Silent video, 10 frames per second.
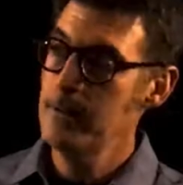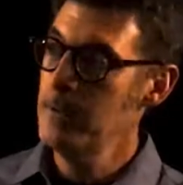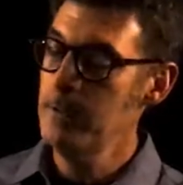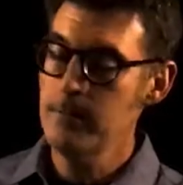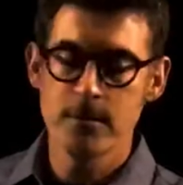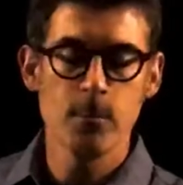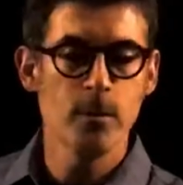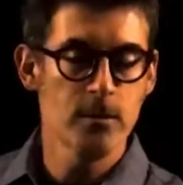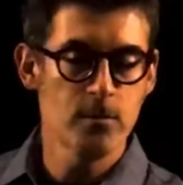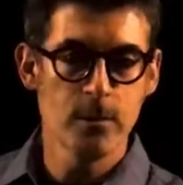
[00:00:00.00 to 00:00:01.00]
And in some
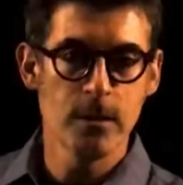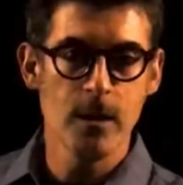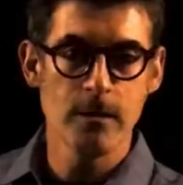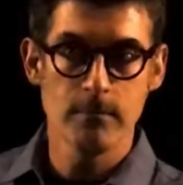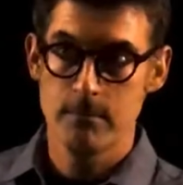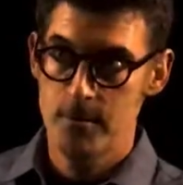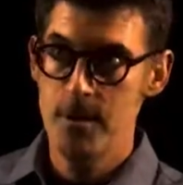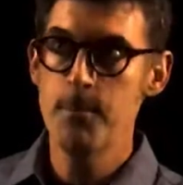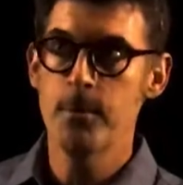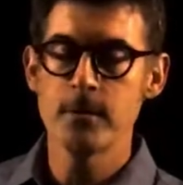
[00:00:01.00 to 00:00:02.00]
ways, it's really not simple.